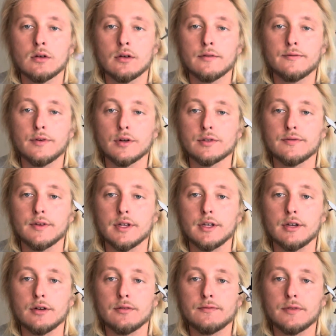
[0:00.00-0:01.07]
First
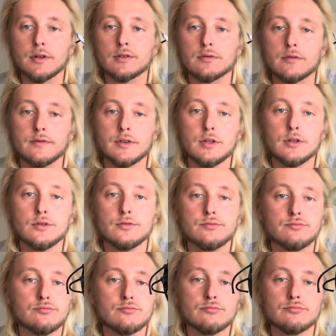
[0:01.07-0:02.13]
video, first review.
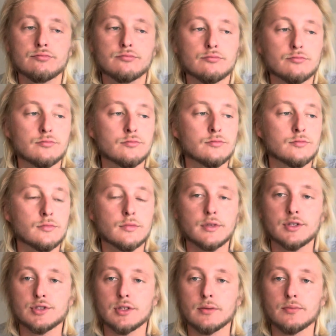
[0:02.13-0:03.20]

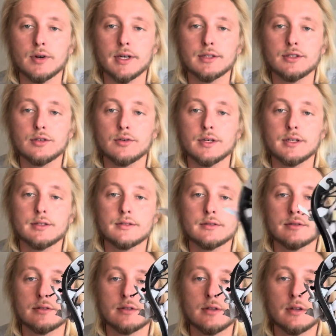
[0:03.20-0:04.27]
Let's jump right to it.
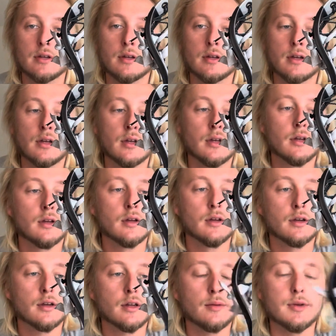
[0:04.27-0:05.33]

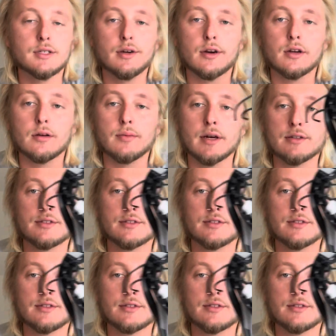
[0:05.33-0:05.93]
I'm gonna be talking about